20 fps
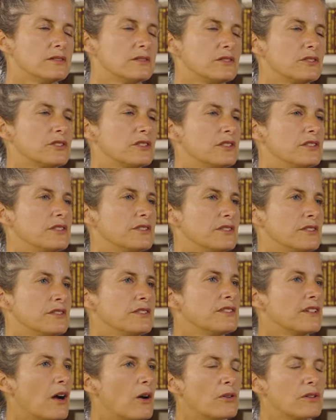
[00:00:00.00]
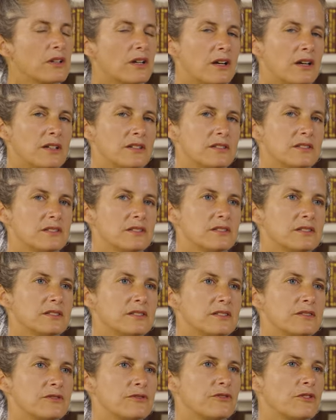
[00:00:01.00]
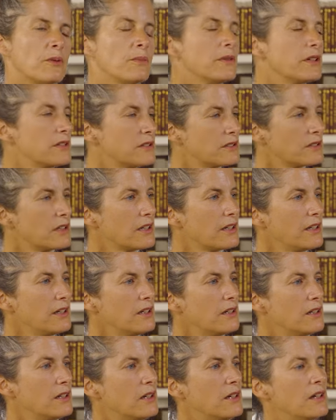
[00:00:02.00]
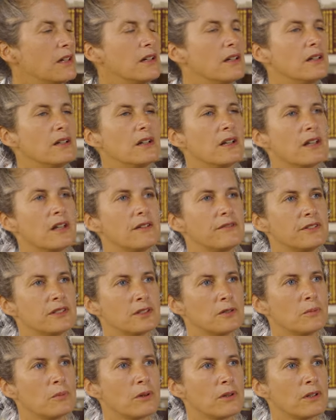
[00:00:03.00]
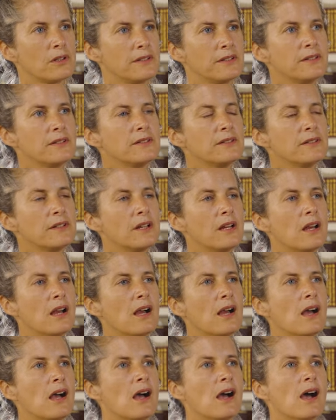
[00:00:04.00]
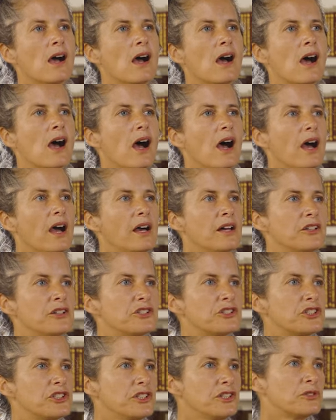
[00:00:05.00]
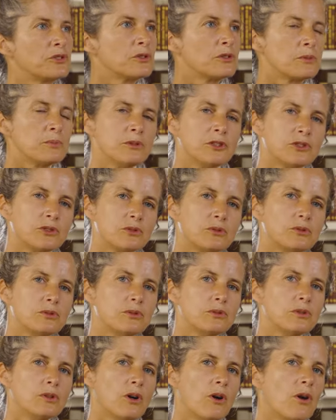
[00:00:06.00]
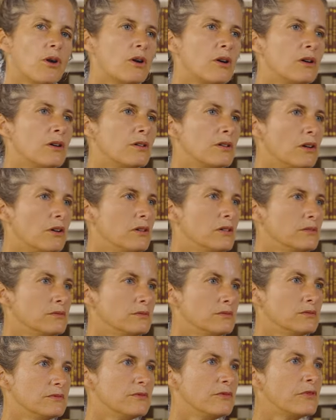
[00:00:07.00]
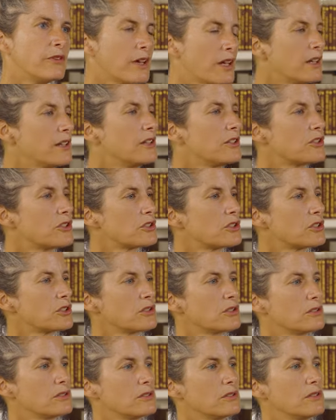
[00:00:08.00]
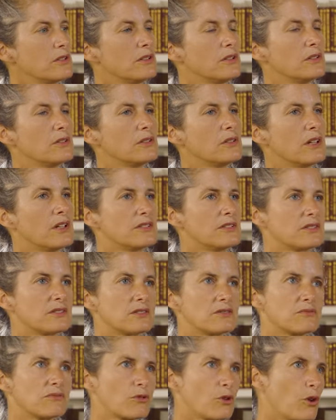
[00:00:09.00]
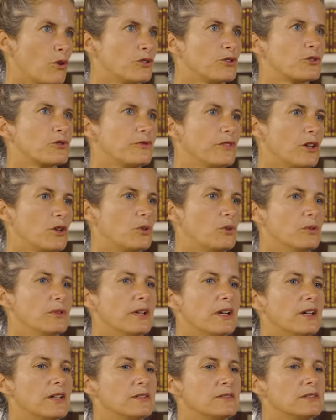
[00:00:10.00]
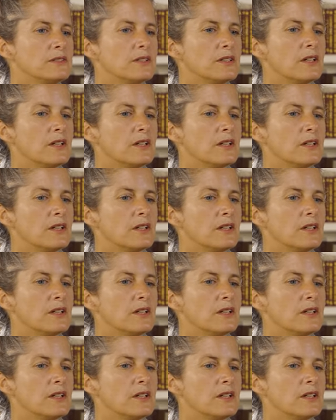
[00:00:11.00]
She's a sound artist from Italy, living in Berlin, and she took me to her village that's close to Verona,